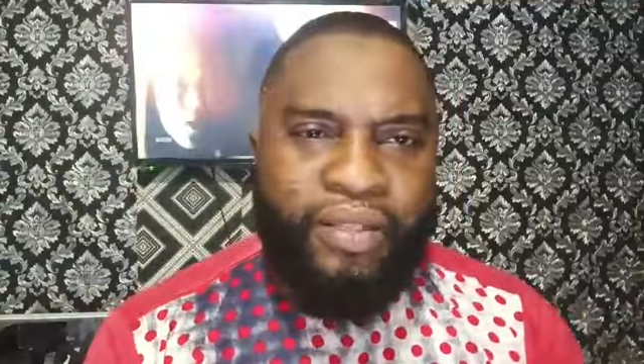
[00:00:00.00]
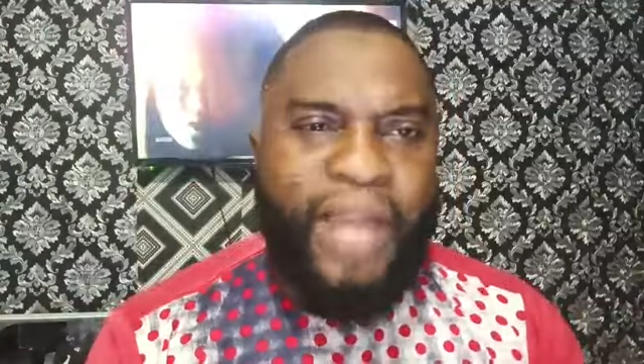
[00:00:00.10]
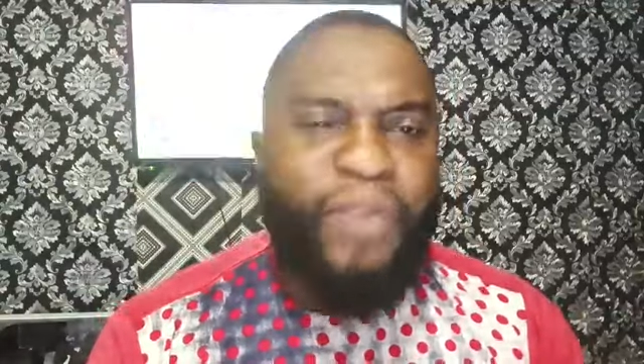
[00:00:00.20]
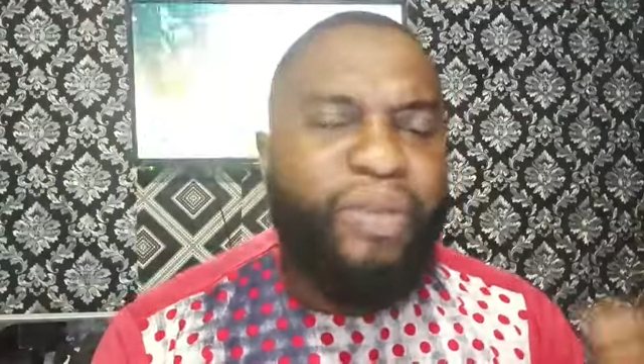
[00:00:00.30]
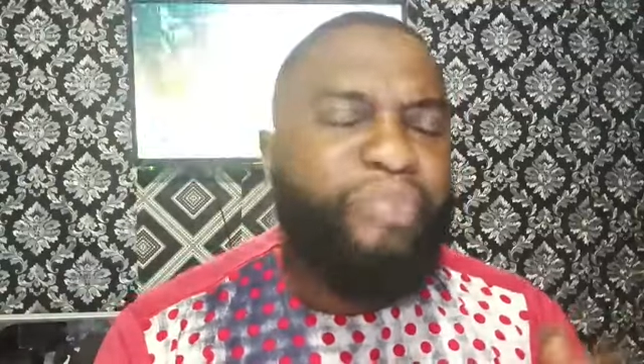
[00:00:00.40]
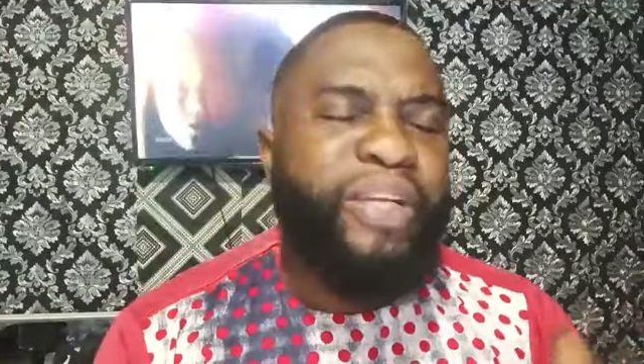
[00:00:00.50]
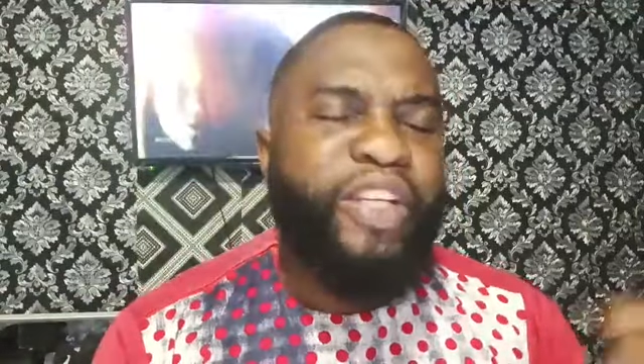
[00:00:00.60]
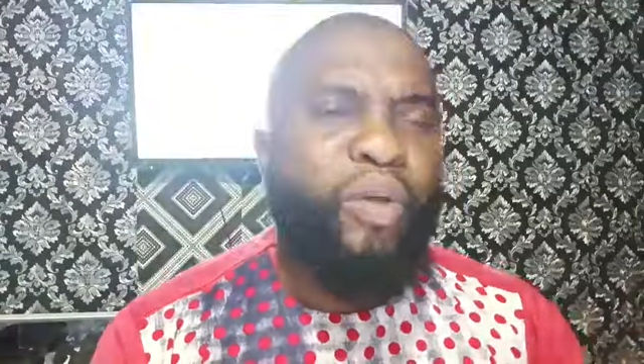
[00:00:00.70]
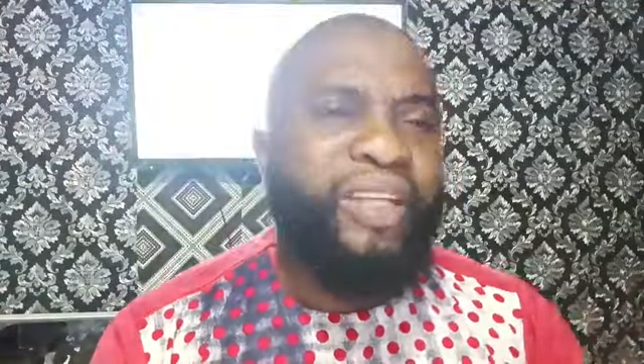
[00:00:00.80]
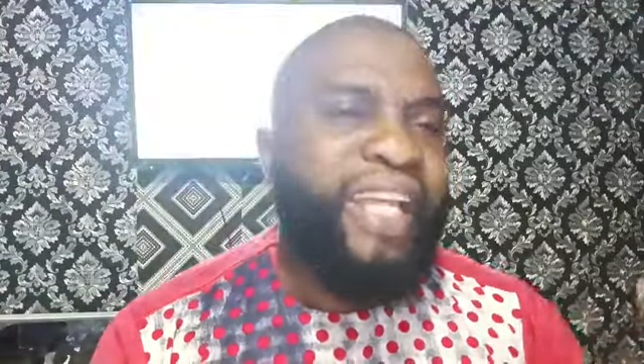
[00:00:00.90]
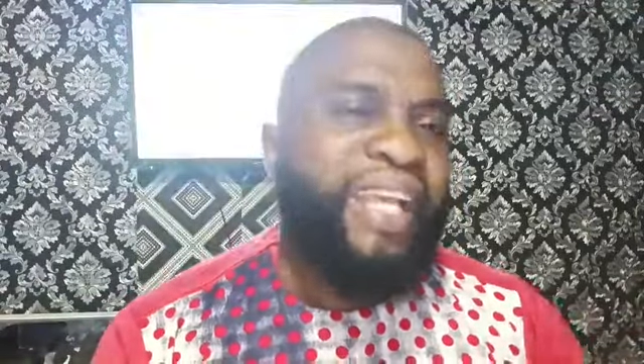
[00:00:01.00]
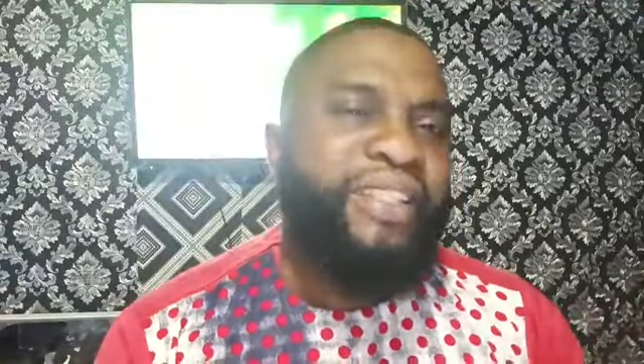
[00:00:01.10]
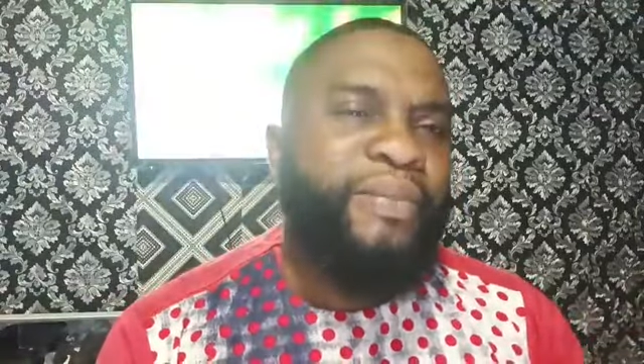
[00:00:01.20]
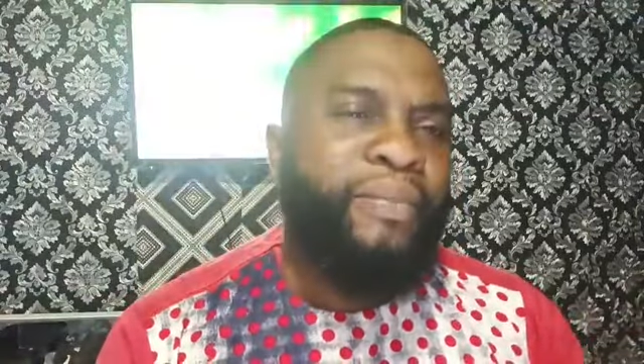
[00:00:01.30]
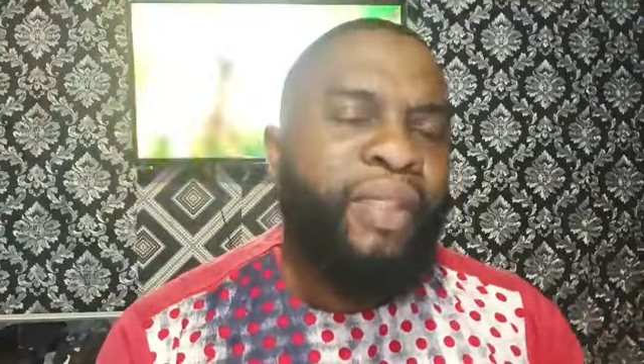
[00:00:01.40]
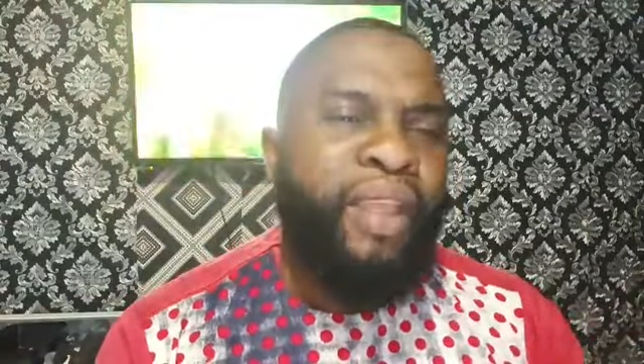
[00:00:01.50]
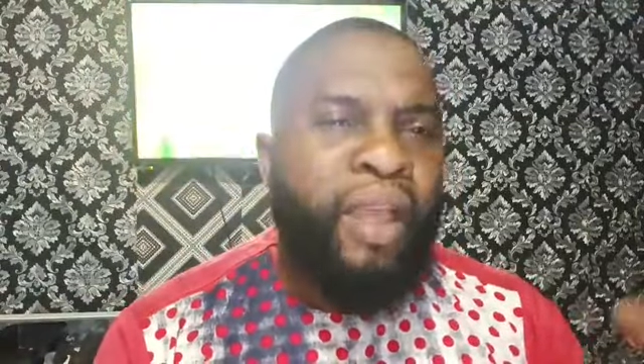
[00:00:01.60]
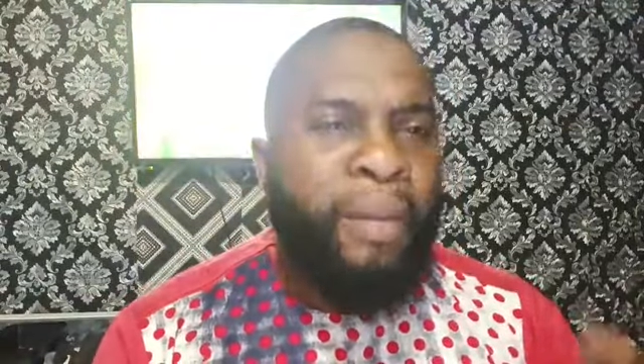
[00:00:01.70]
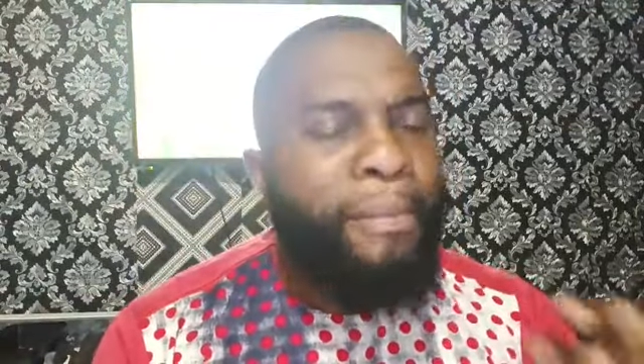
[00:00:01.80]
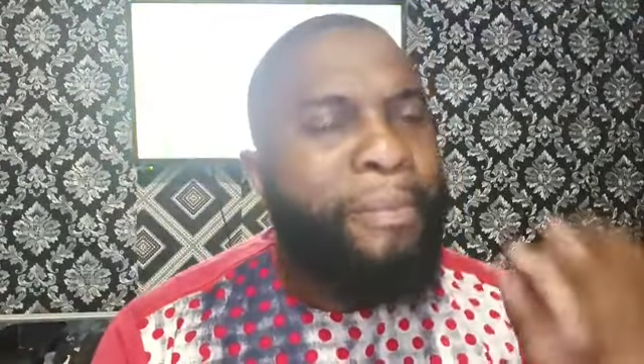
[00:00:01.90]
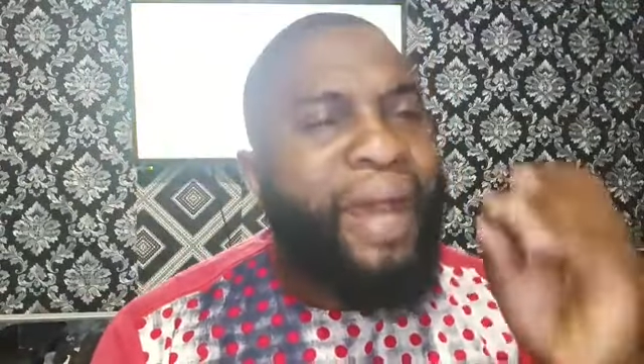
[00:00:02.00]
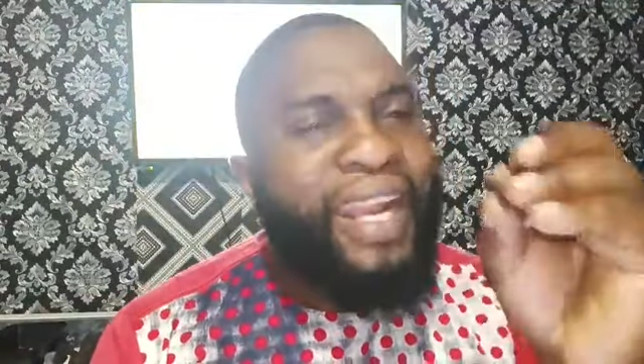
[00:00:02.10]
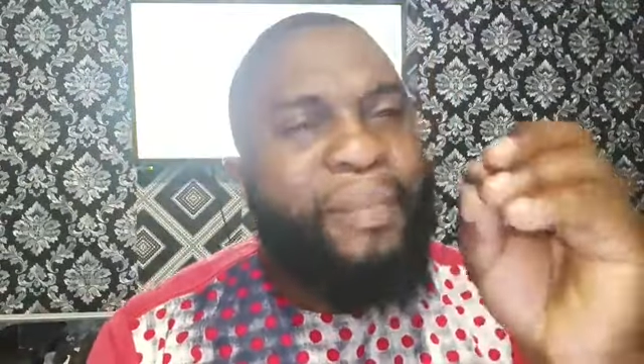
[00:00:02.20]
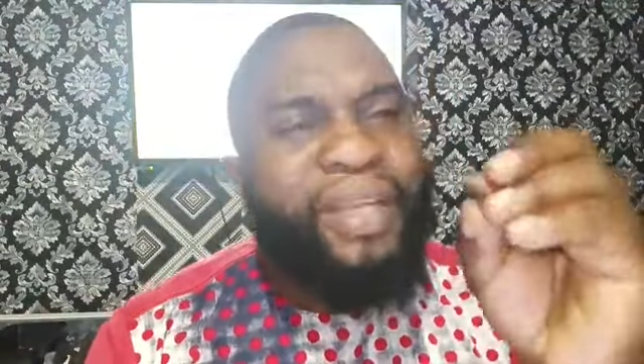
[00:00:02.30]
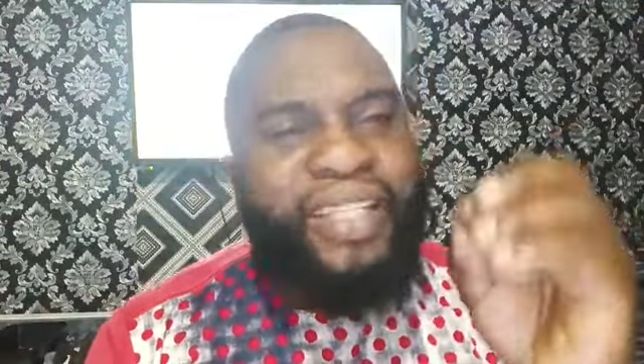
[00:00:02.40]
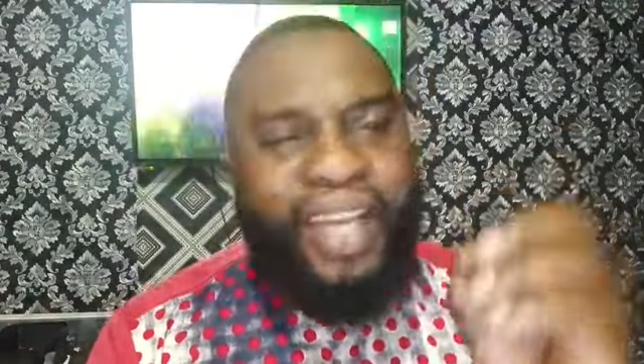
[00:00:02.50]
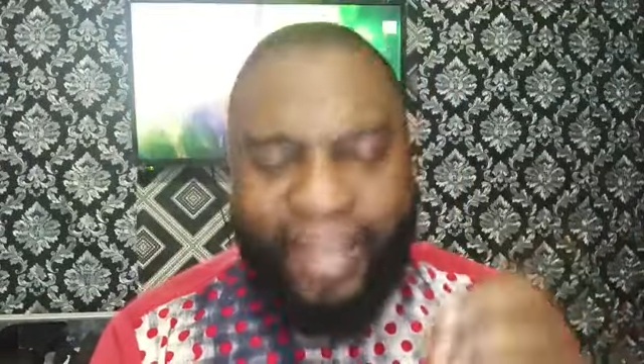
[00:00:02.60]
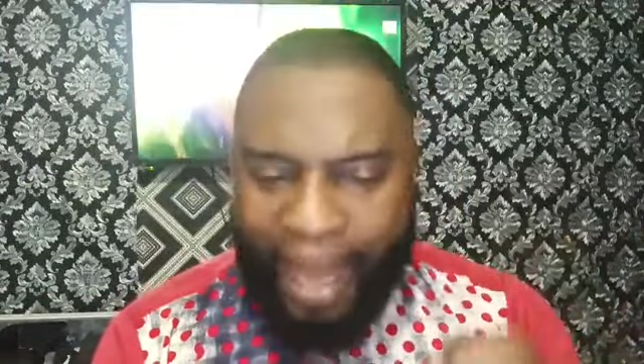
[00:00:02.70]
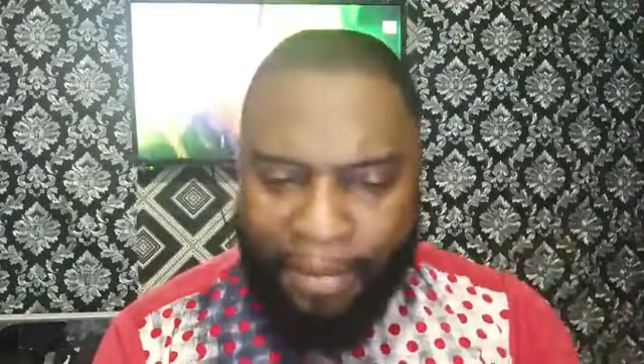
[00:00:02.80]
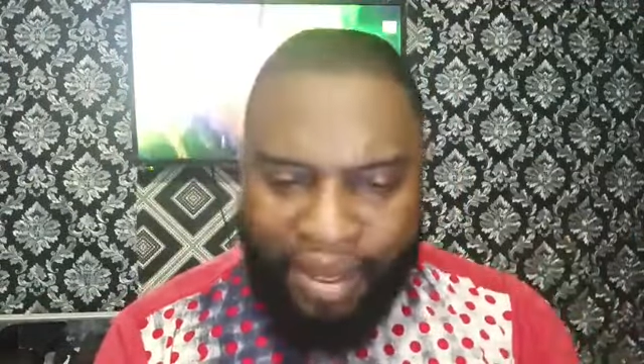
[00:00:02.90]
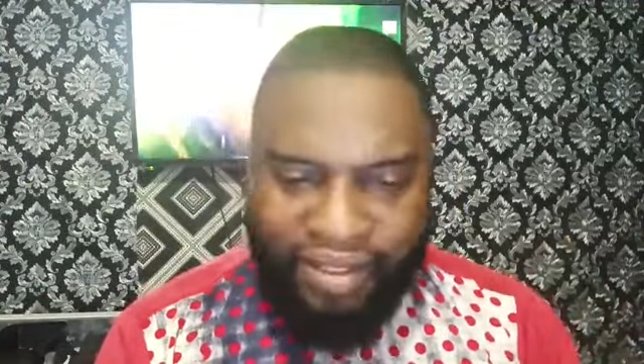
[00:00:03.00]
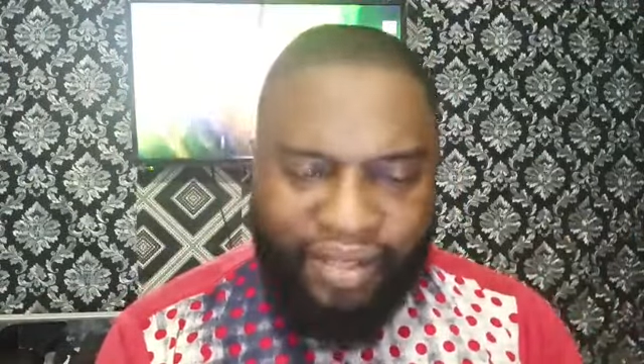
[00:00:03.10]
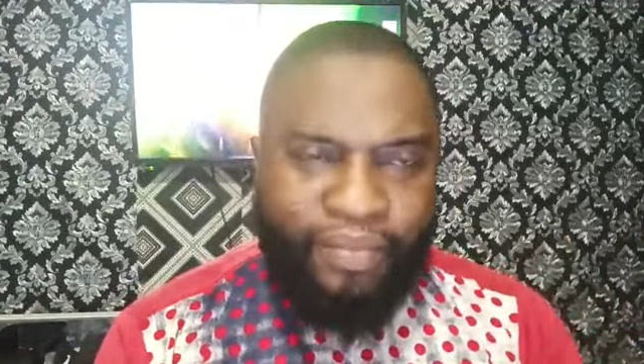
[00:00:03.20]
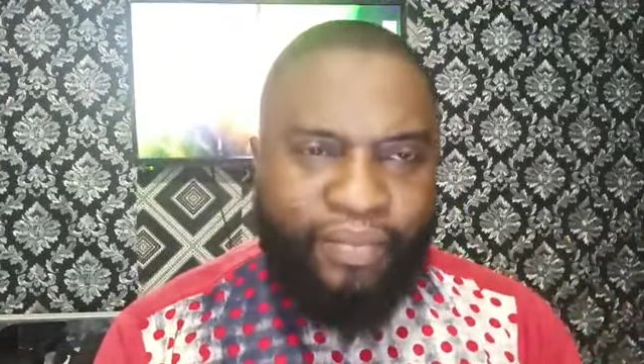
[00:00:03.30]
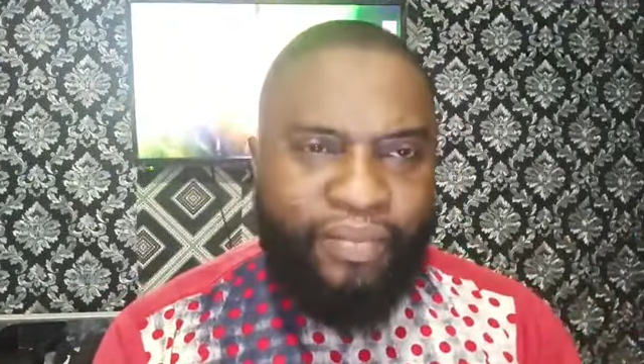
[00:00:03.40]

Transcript: that we plead on. Yes, but let me tell that person